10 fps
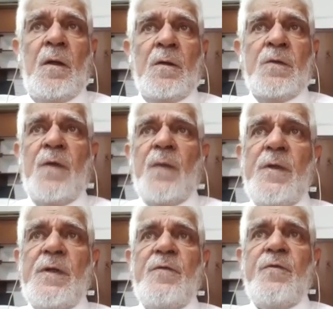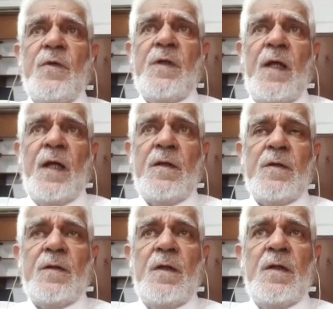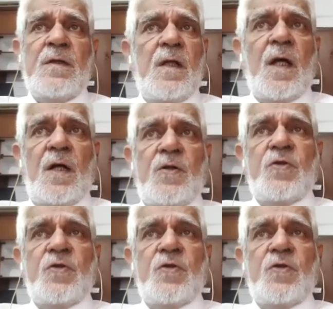The remedy for that is large.